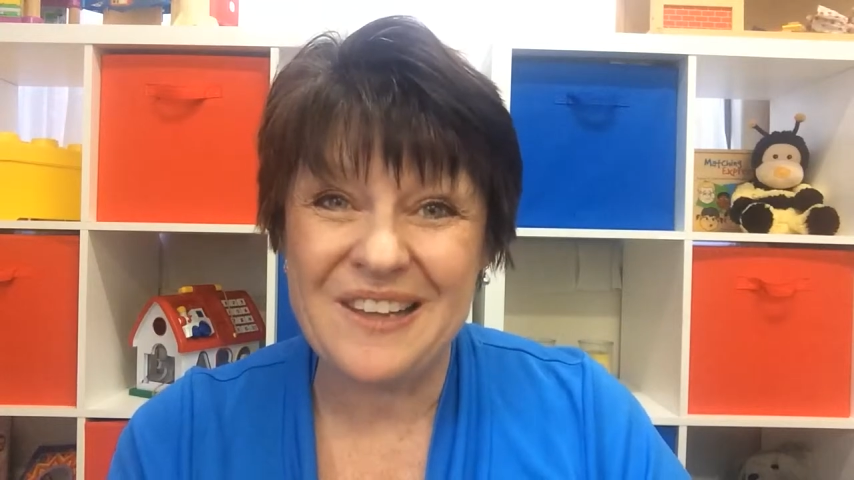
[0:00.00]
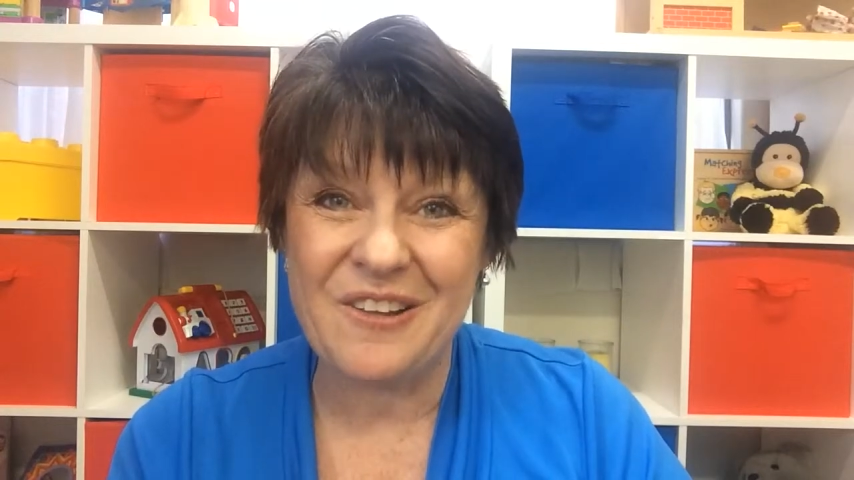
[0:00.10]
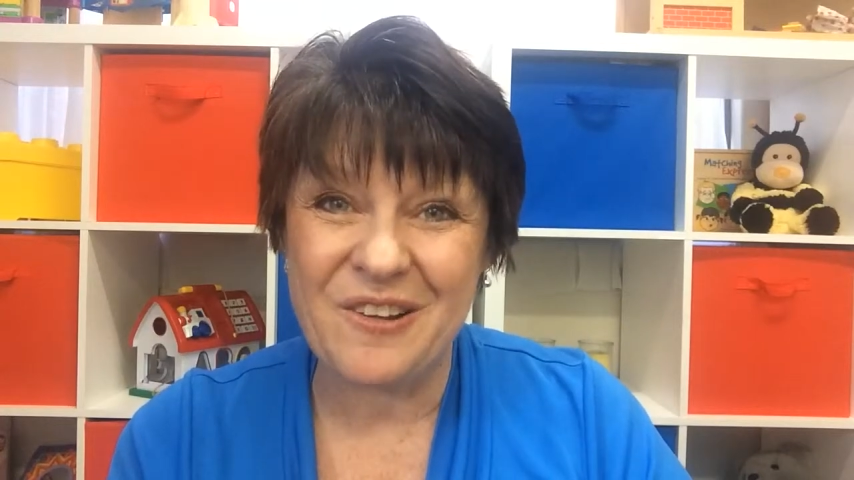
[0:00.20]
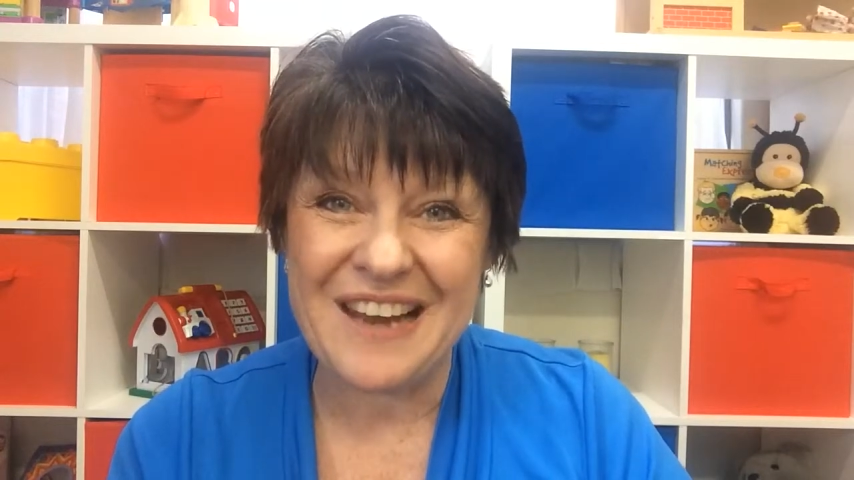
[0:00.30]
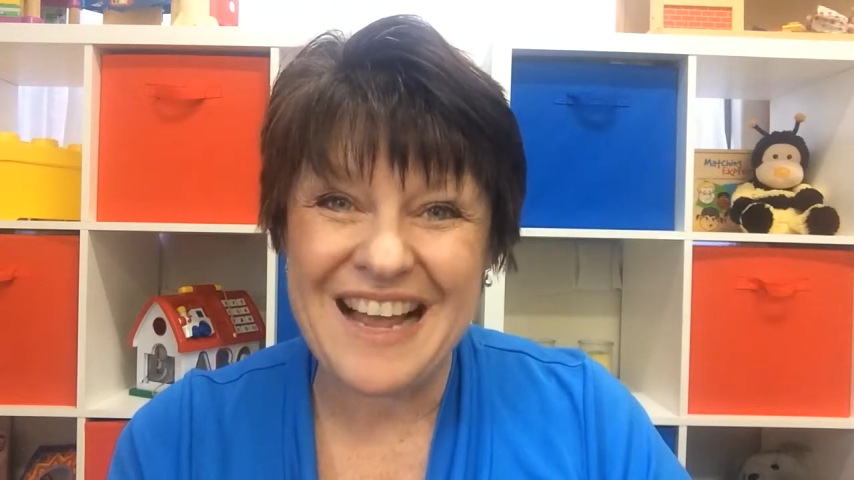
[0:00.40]

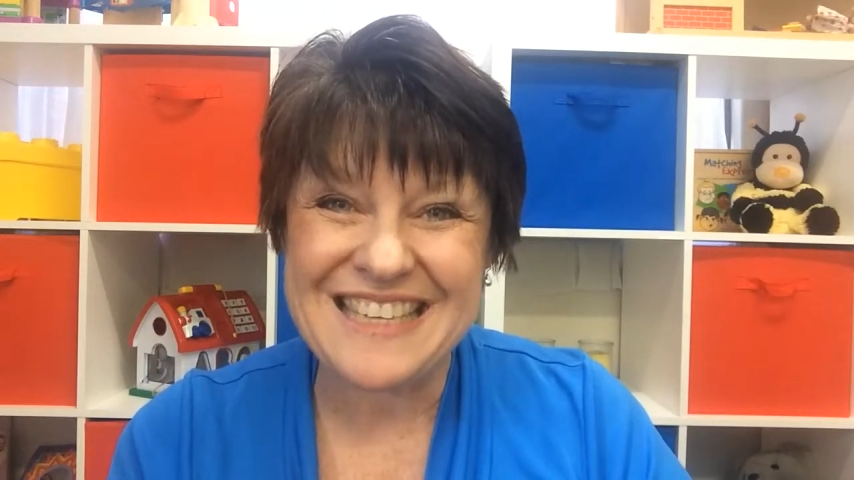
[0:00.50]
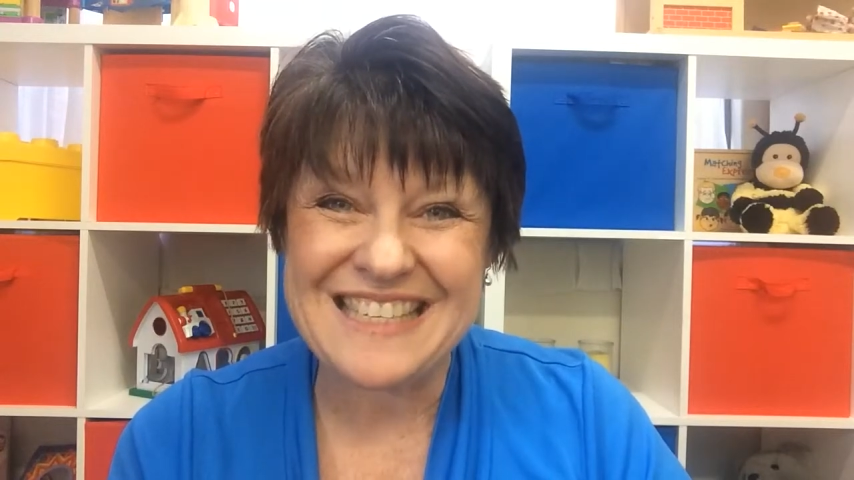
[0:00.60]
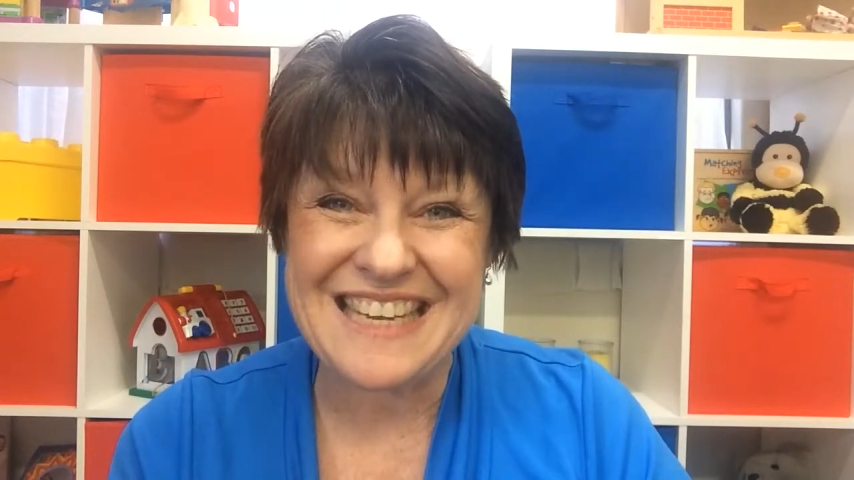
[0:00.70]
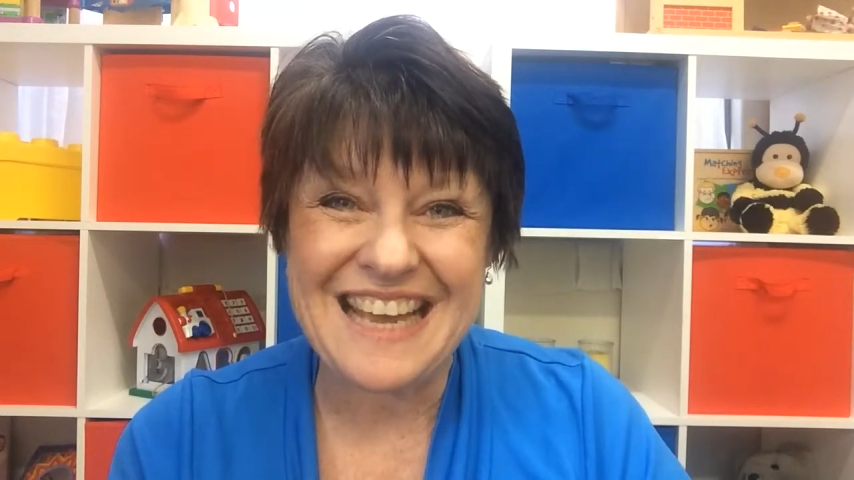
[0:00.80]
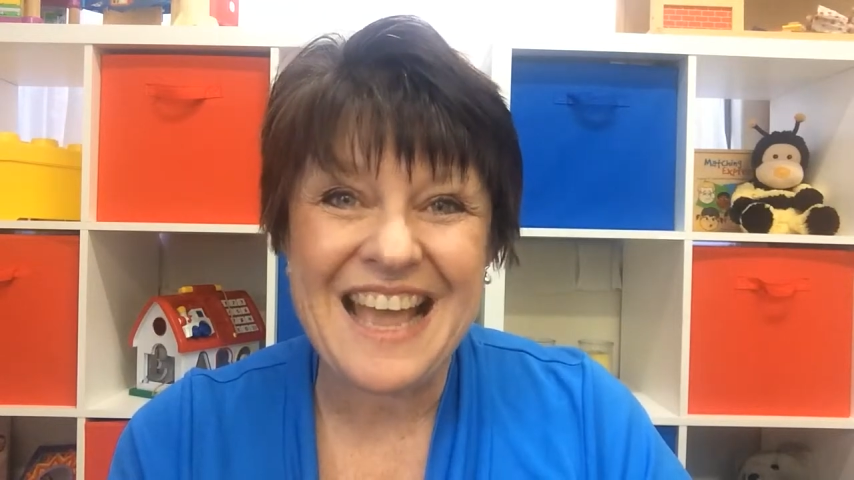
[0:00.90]

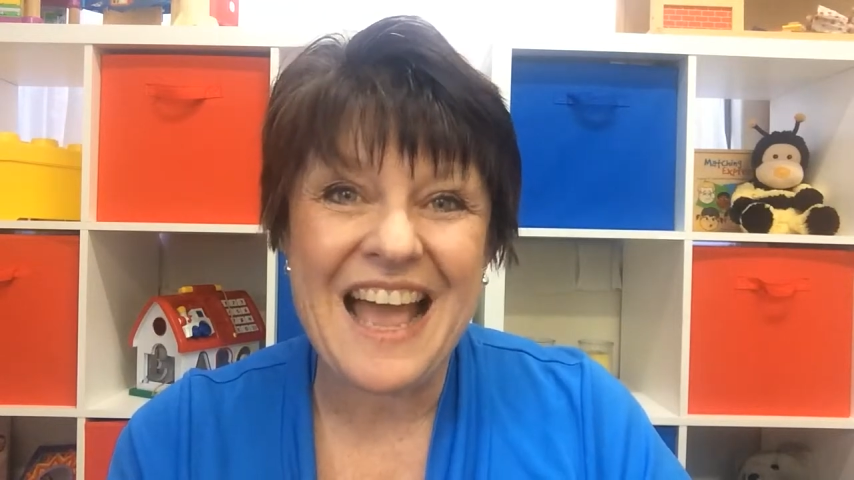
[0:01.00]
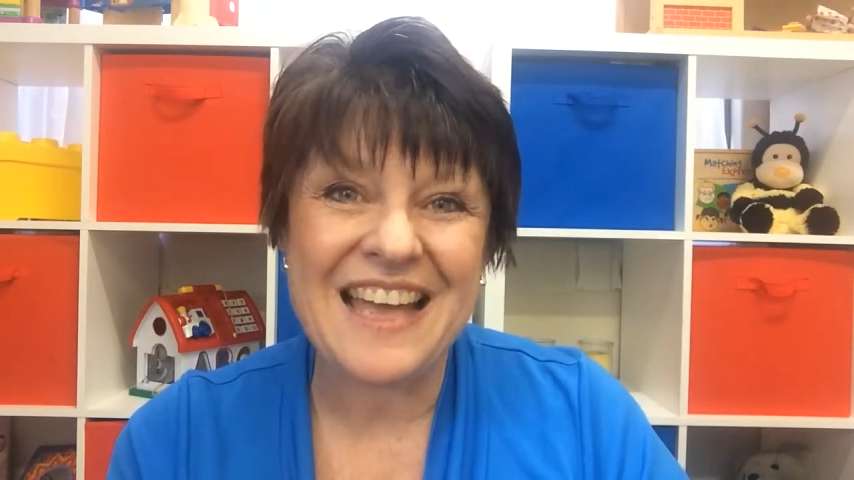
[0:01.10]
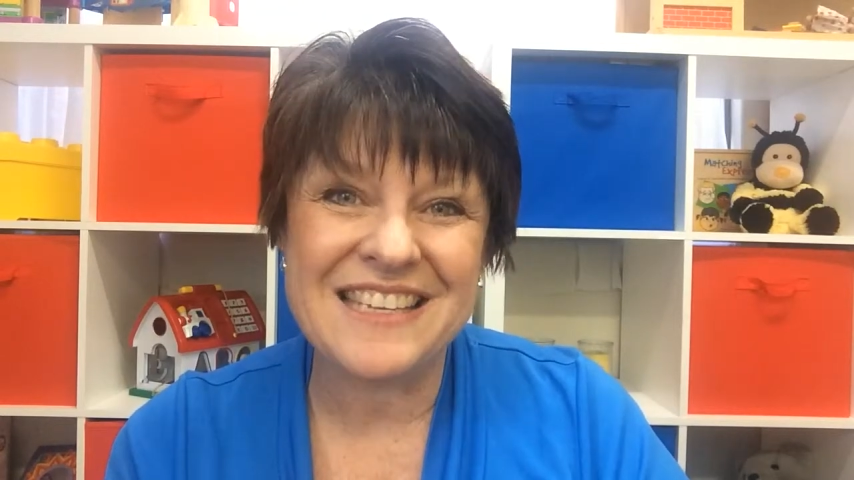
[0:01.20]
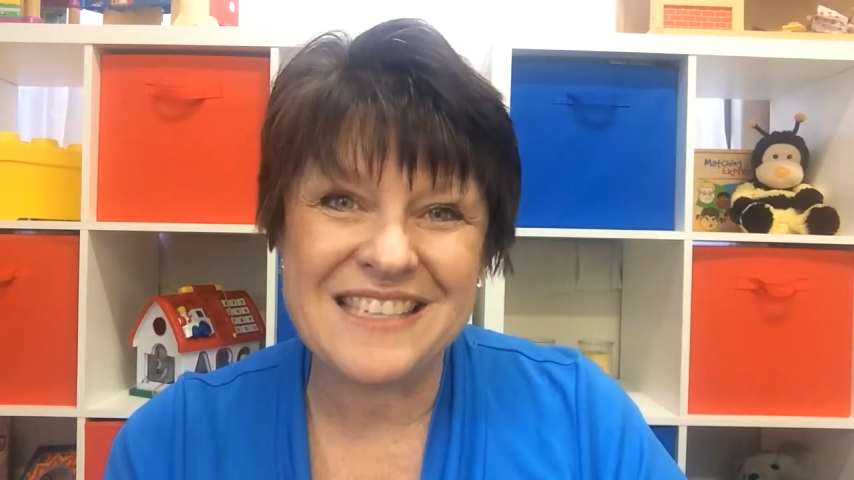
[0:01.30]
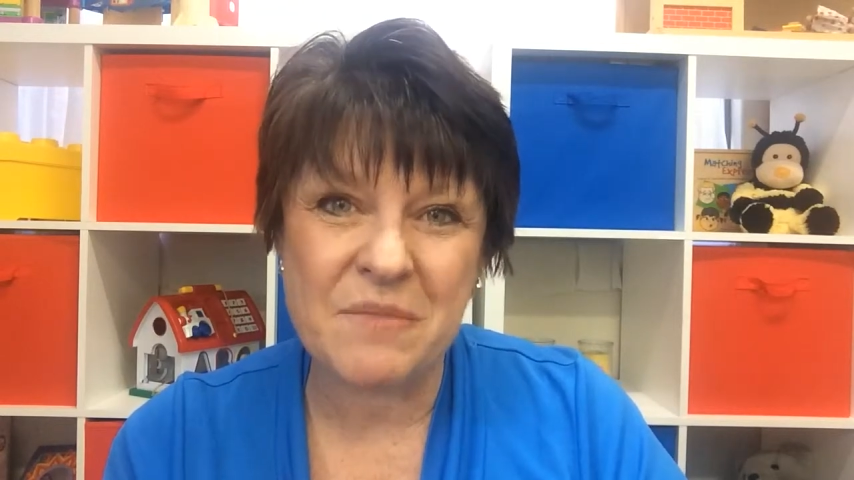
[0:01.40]
long-lasting
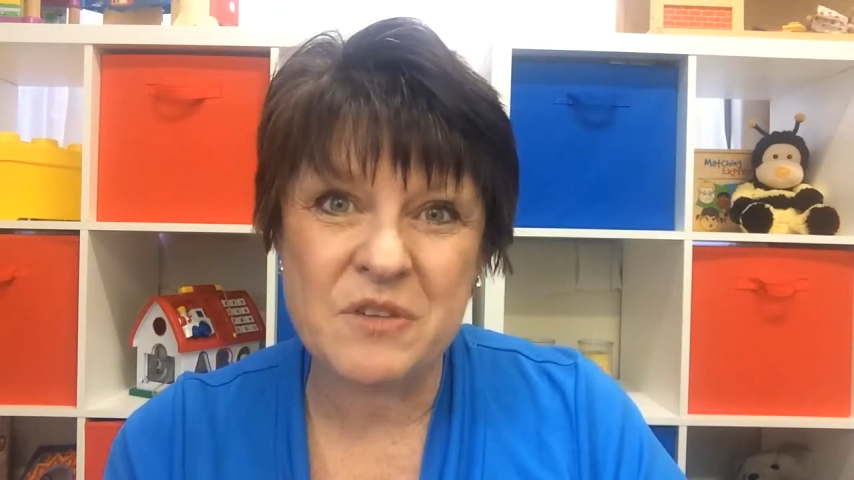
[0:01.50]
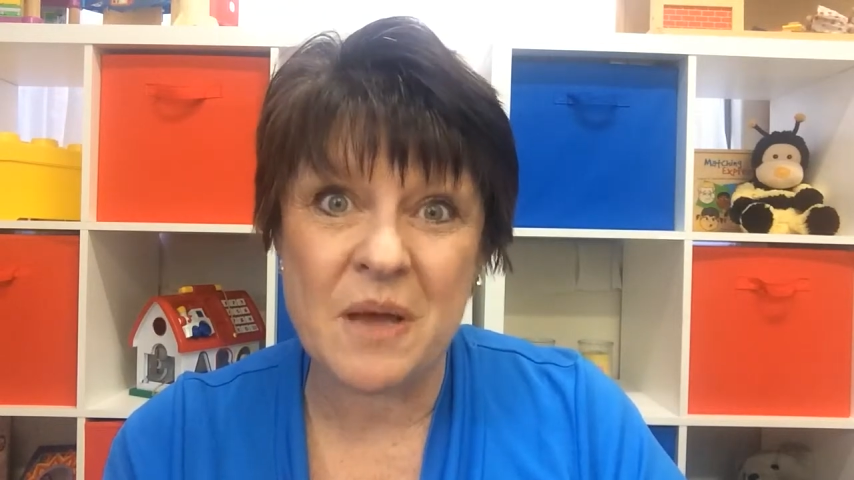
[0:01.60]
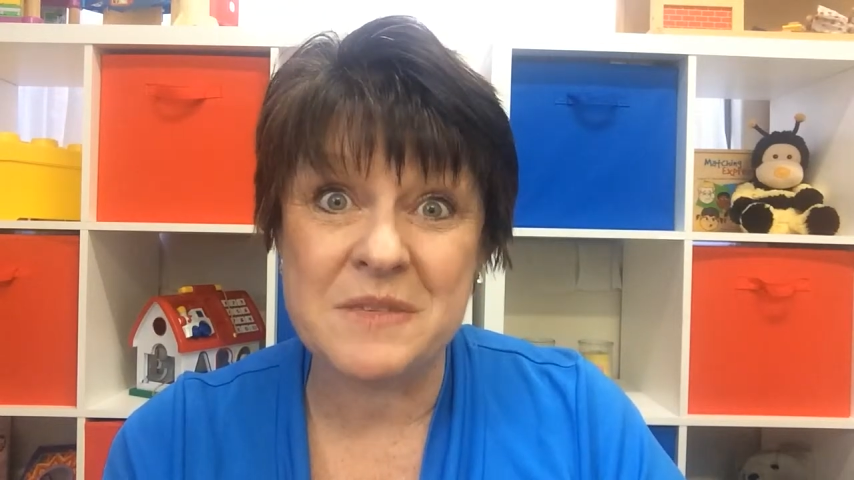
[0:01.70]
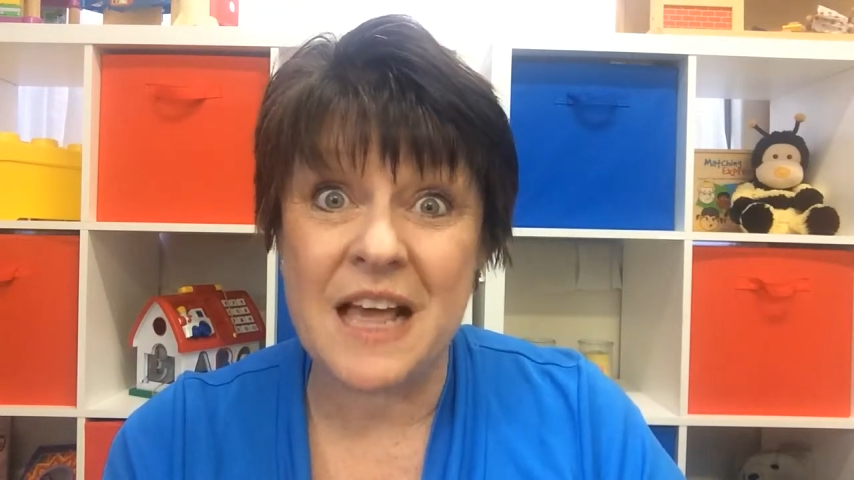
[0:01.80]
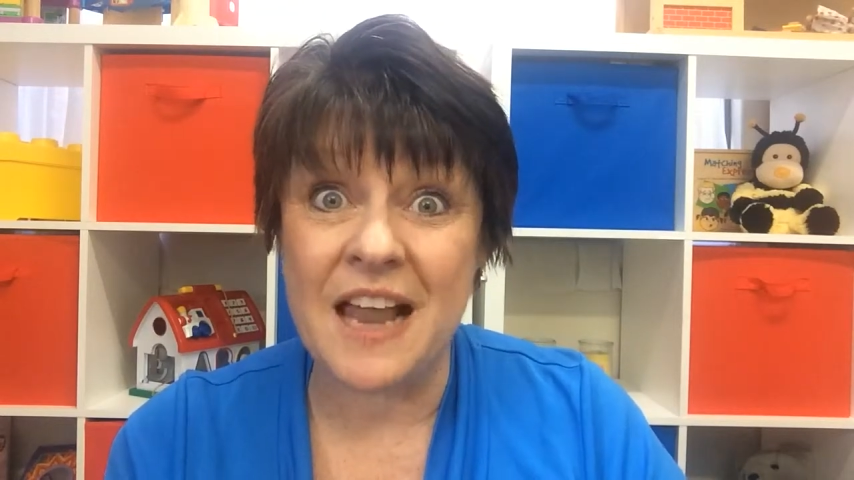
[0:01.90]
and sometimes